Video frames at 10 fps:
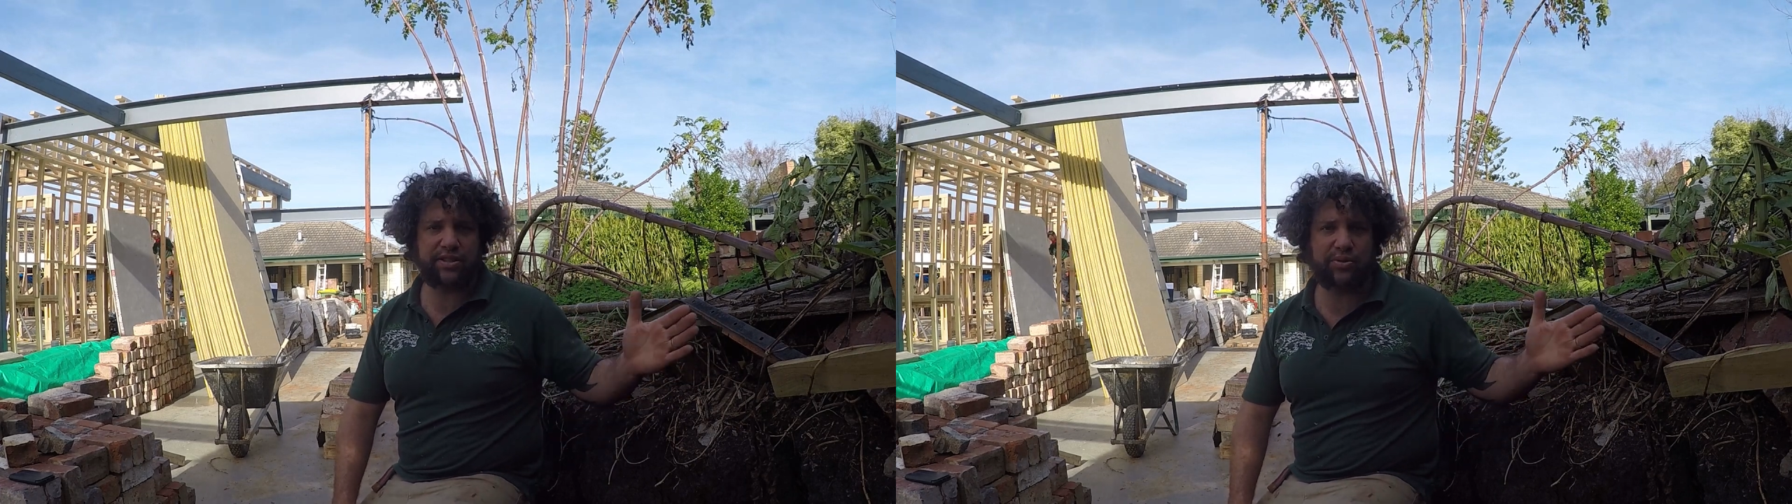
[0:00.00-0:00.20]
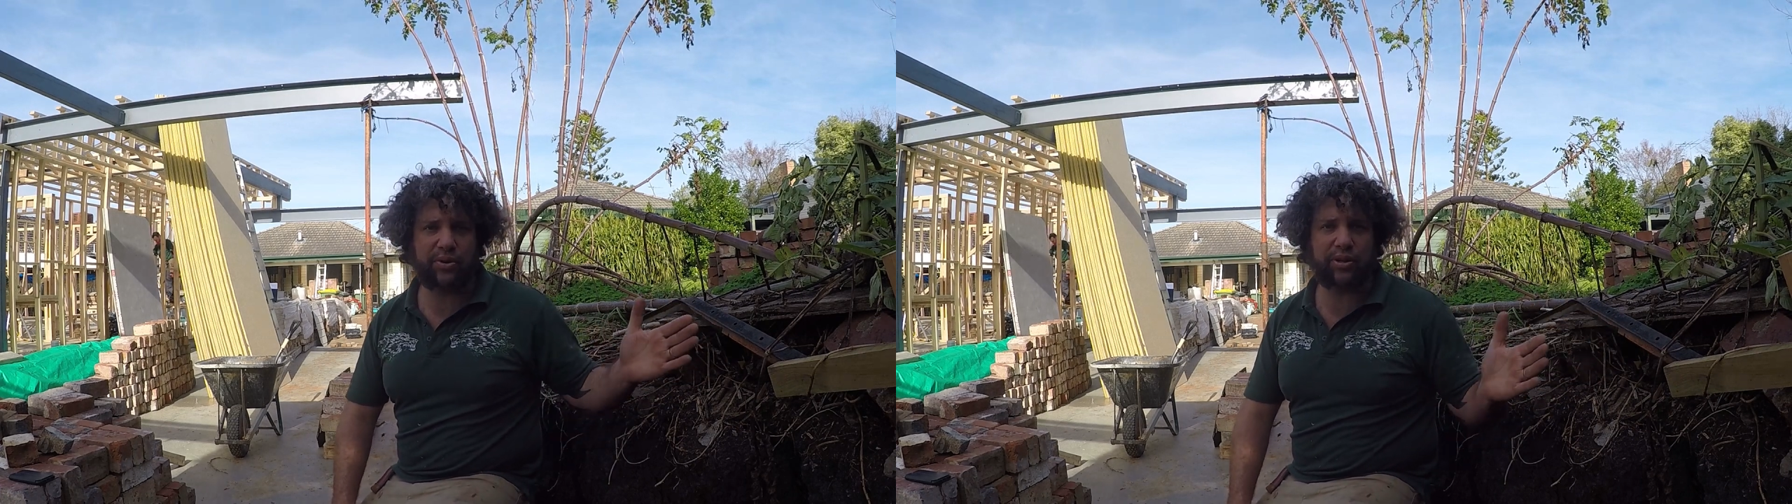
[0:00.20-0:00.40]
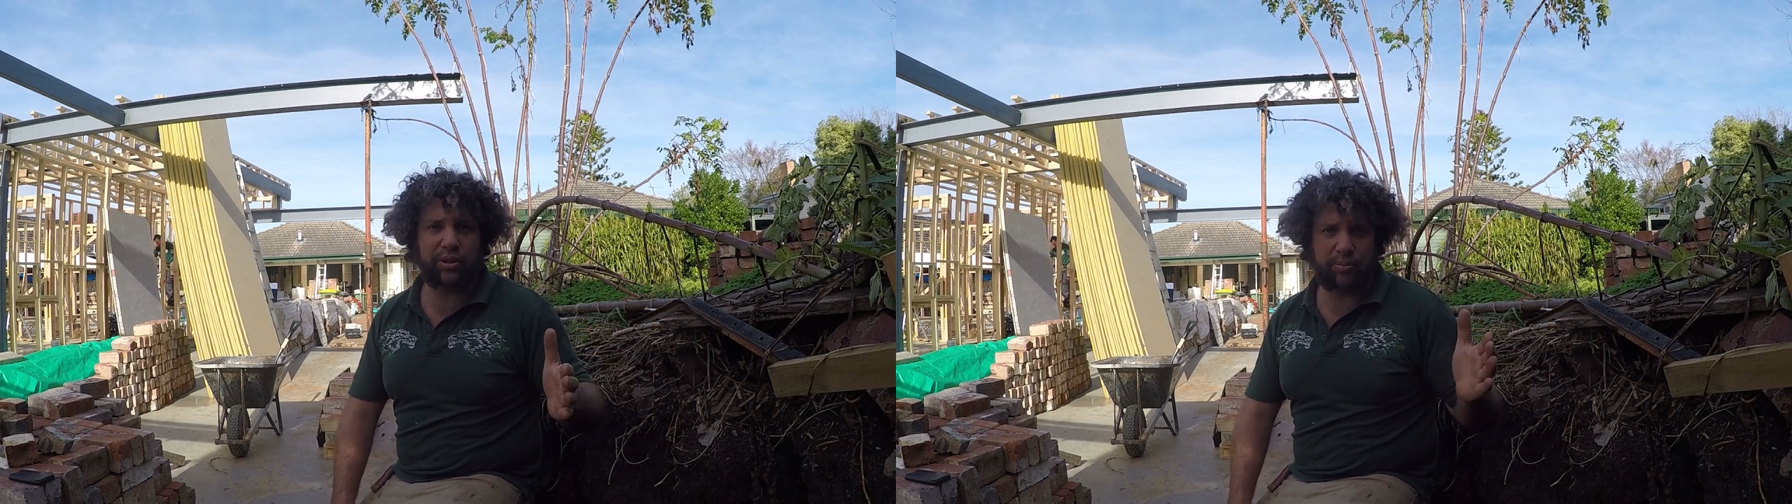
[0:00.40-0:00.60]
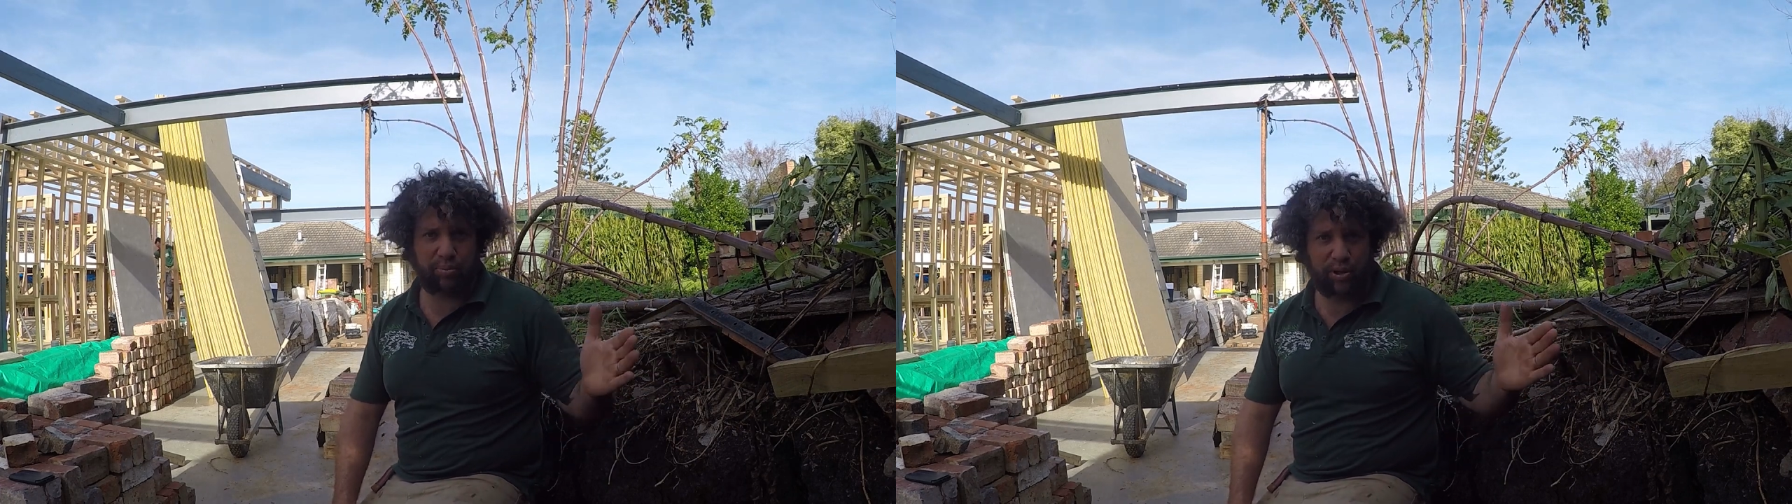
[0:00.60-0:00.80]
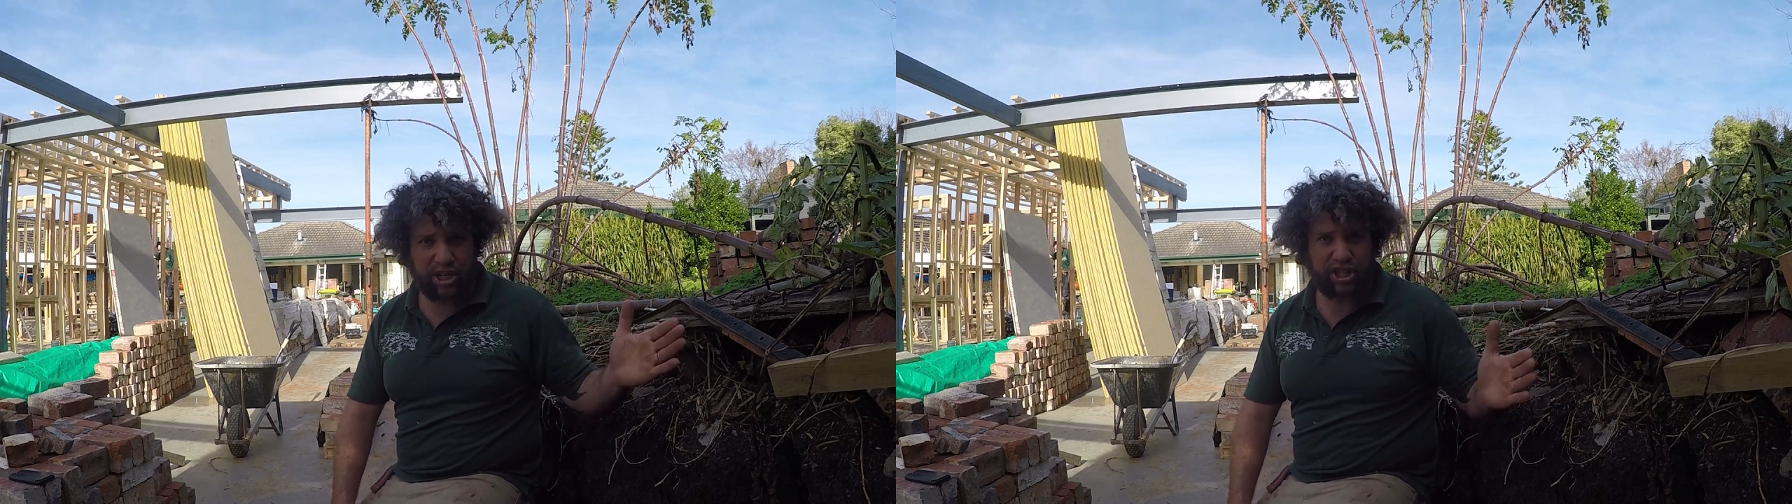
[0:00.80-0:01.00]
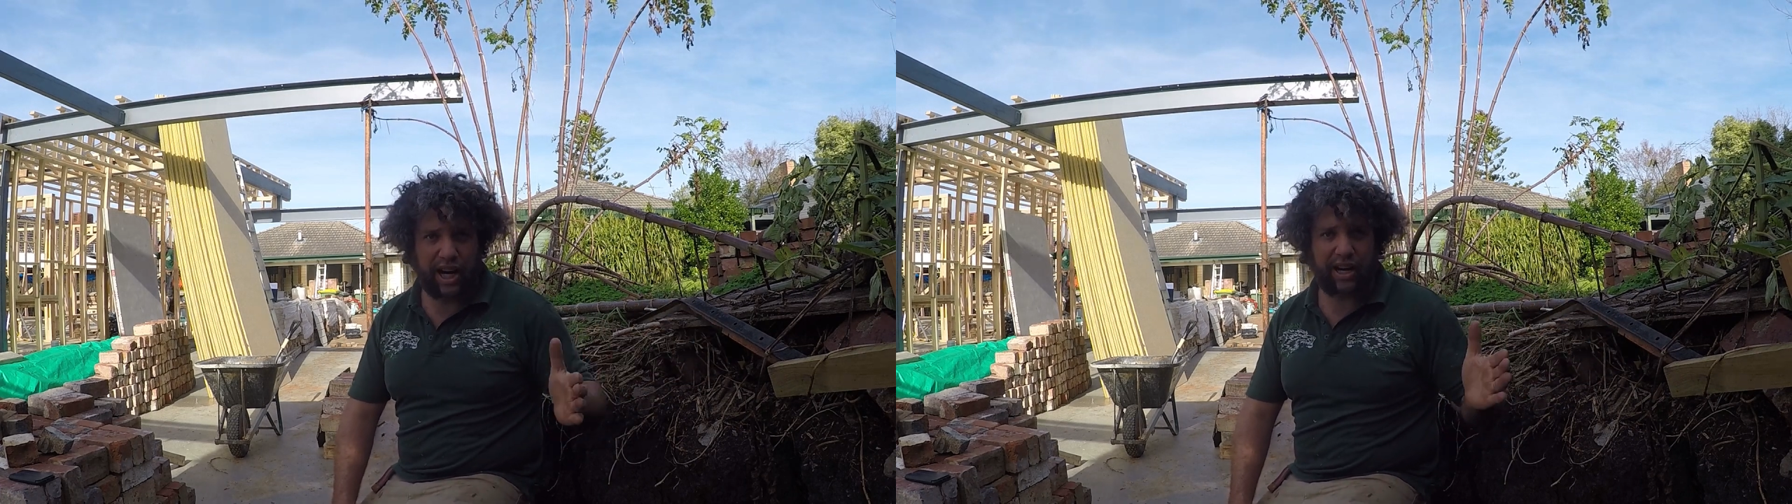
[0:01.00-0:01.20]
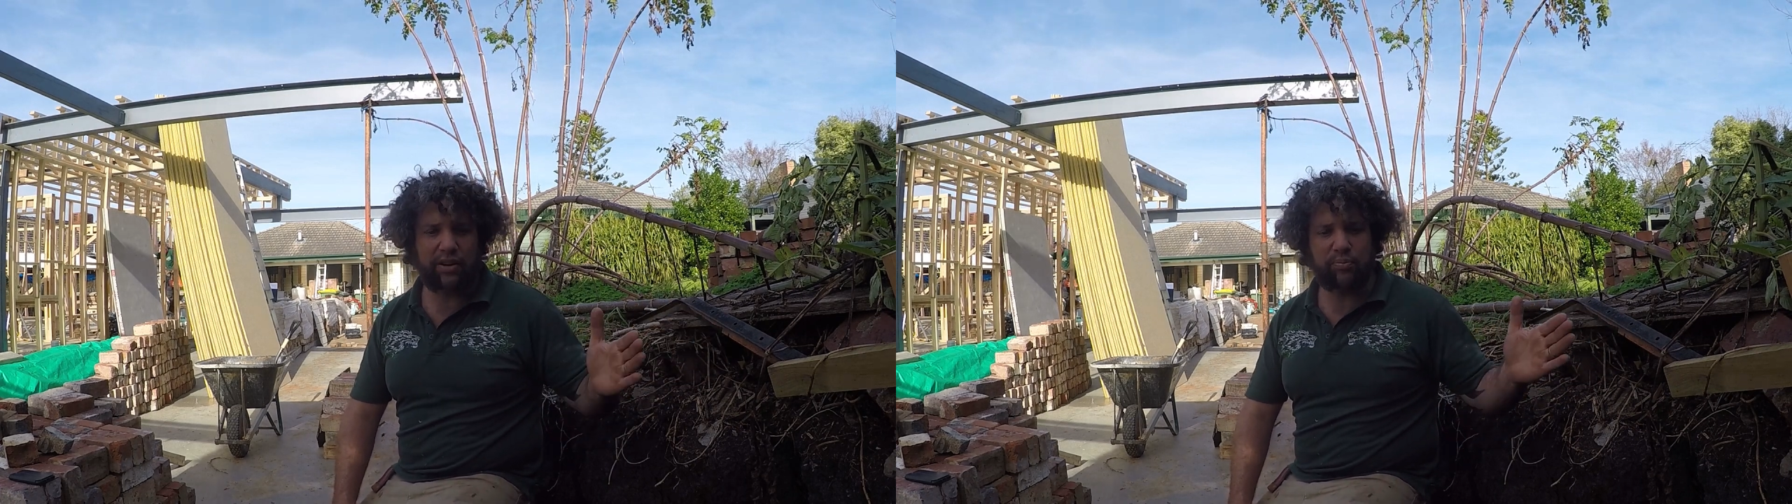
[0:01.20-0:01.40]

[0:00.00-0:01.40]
soil pressure